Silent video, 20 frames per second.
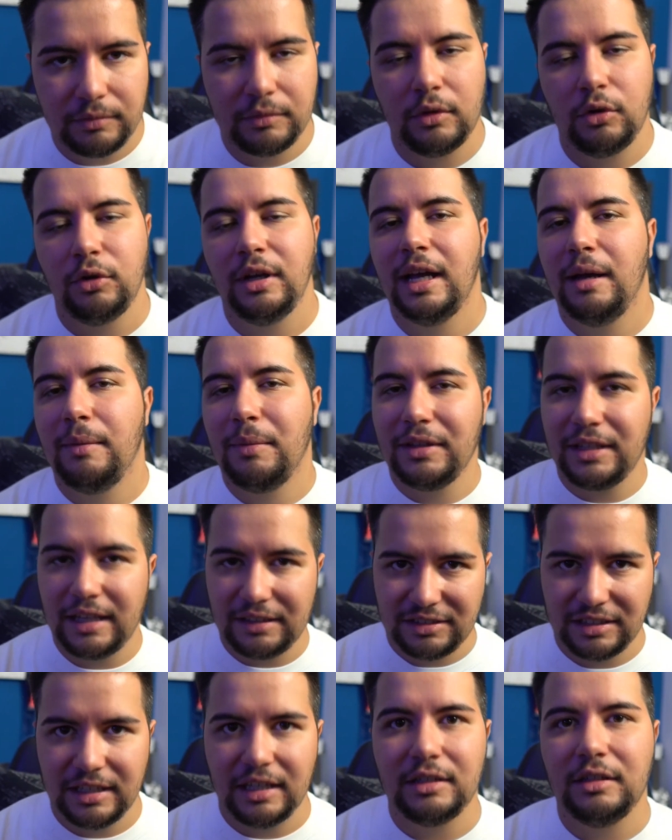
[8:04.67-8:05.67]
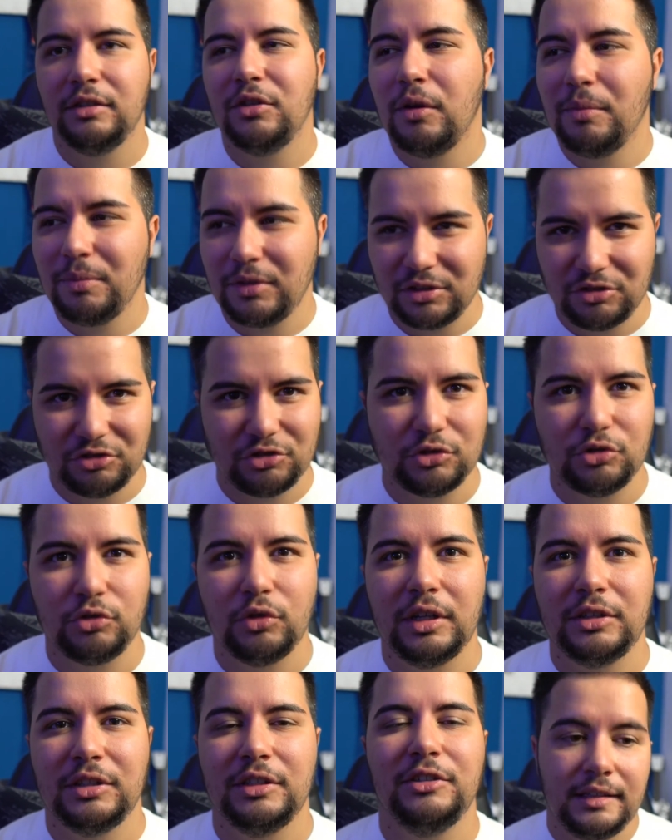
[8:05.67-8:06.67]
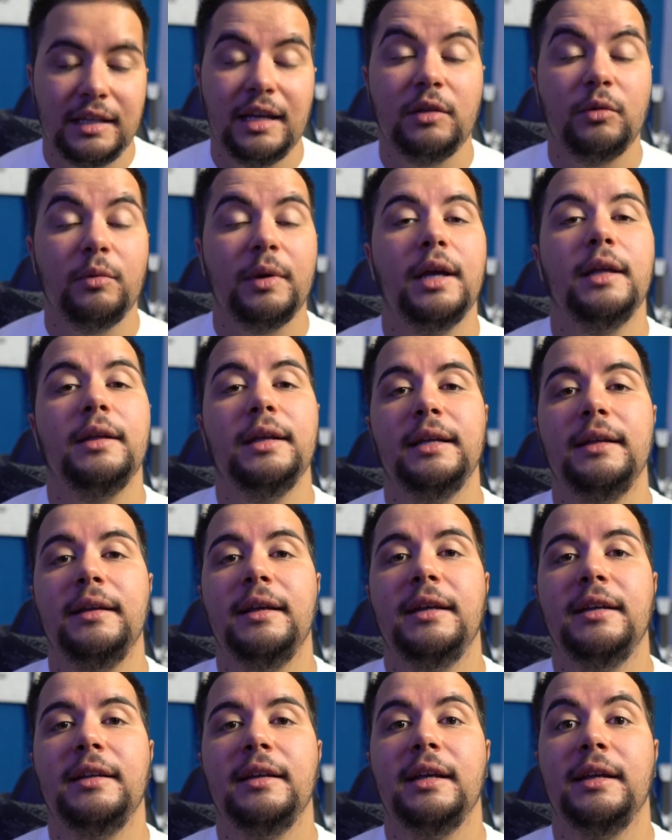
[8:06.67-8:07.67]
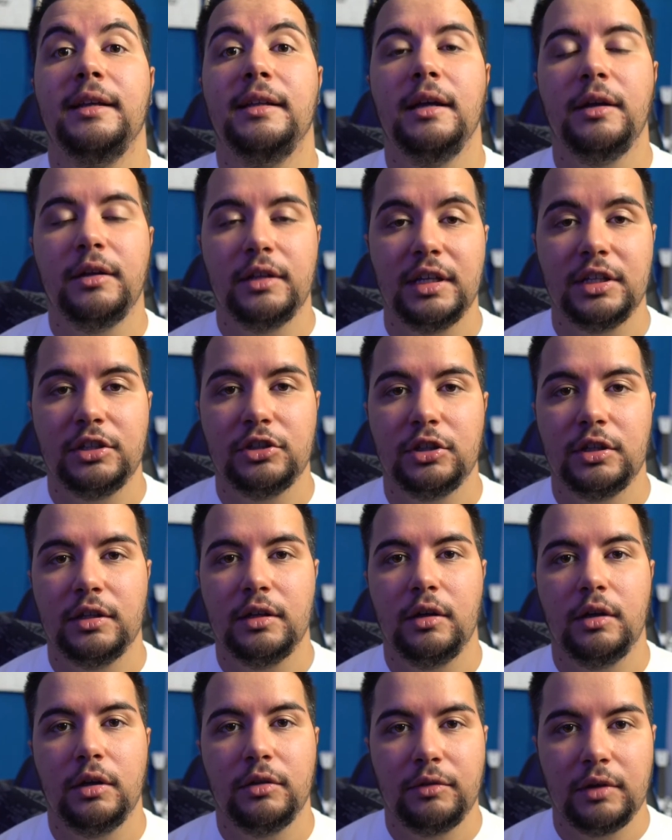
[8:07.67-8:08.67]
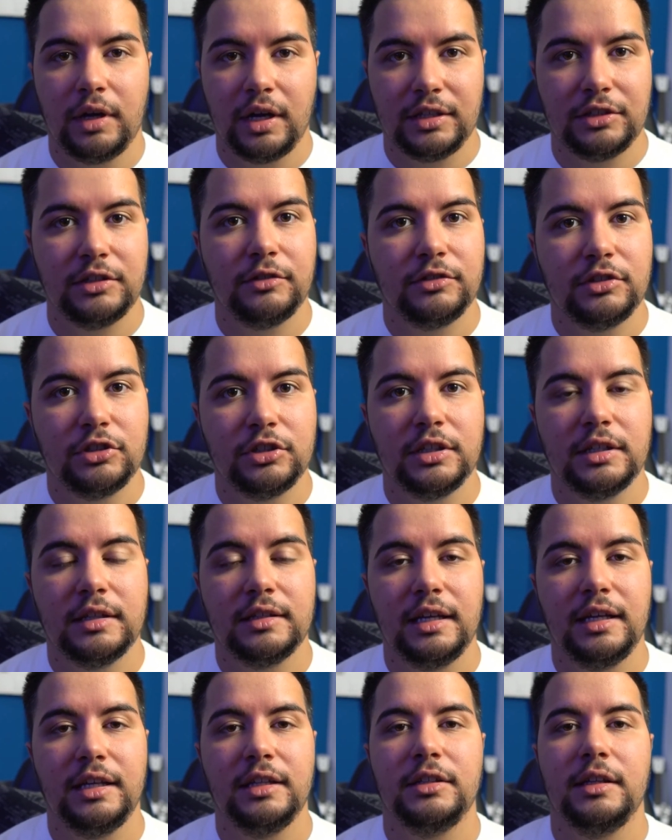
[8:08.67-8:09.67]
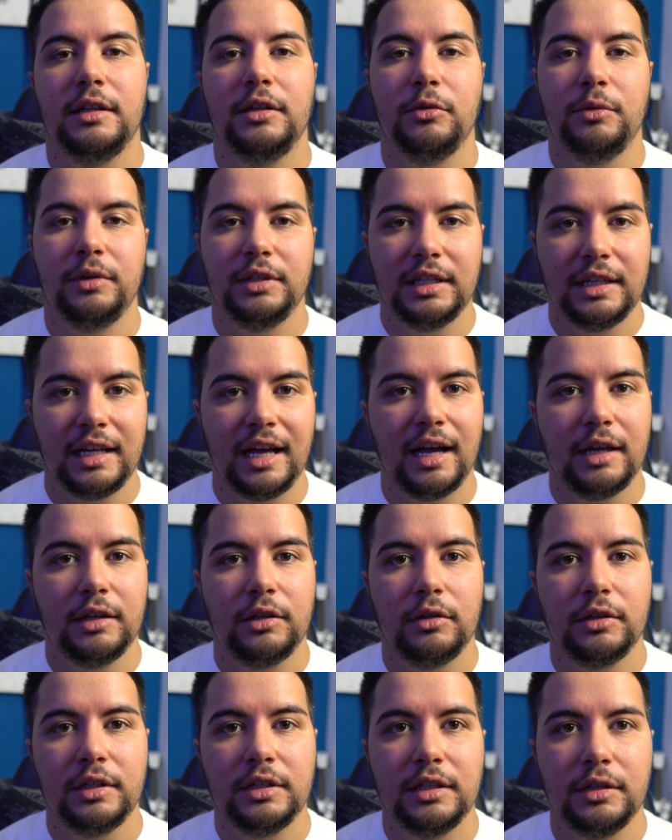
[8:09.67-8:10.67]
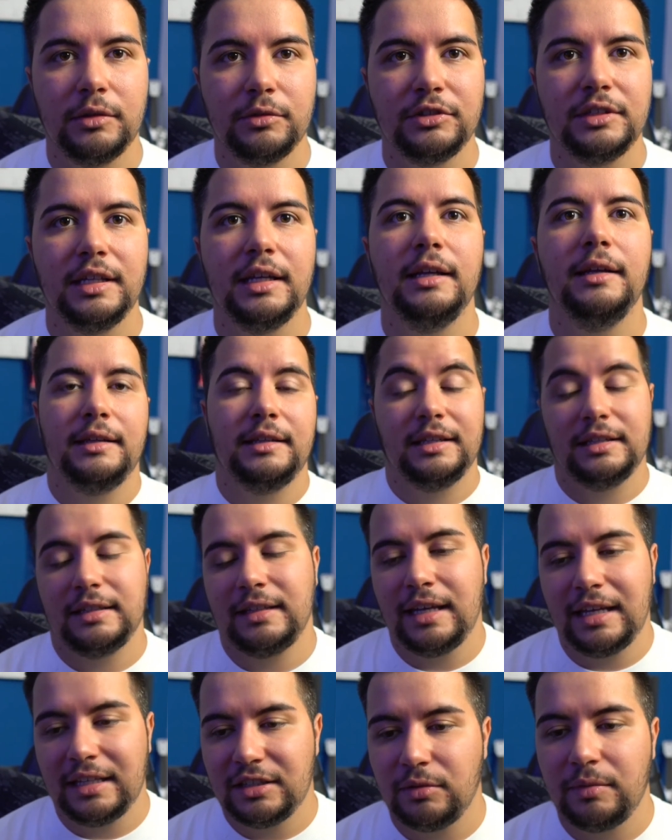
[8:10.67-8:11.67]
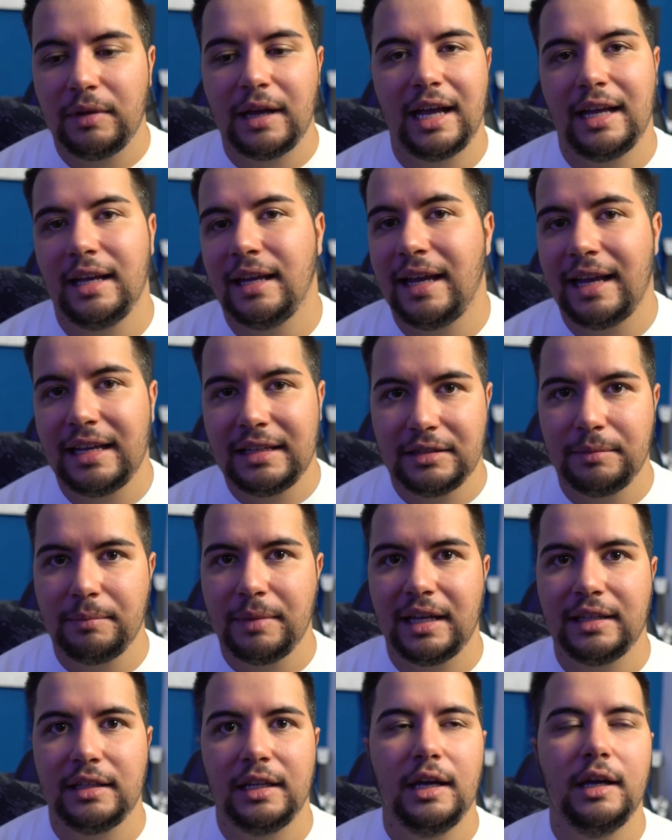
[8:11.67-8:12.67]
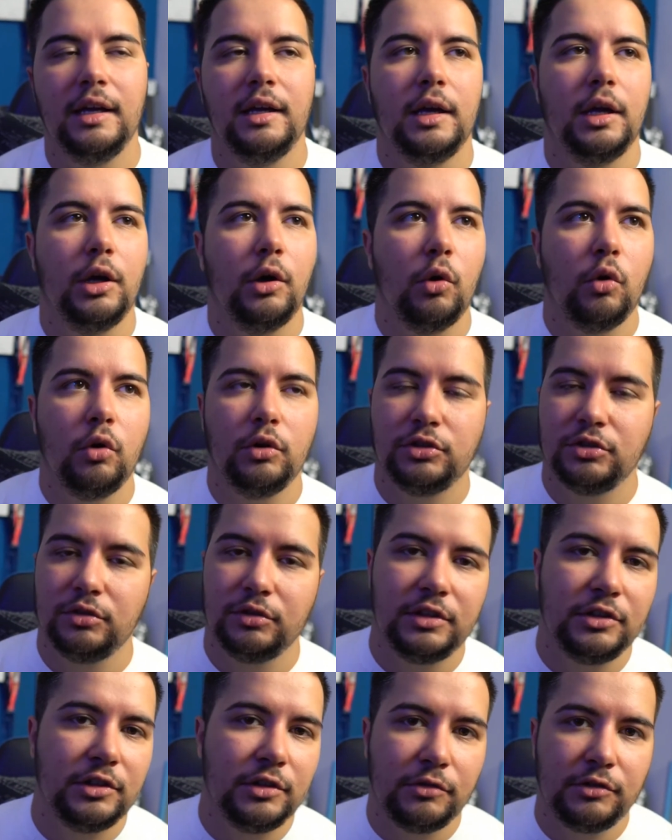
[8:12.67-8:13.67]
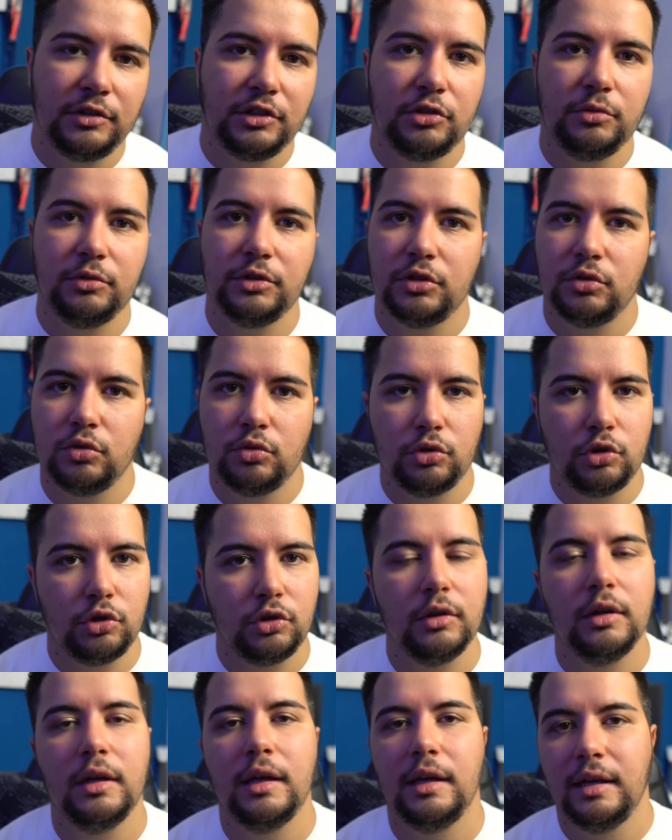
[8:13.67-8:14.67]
Okay, but that's another topic. So you understand well that this integration of artificial intelligence within algorithms, and in this case we analyzed Meta, also interferes with Google.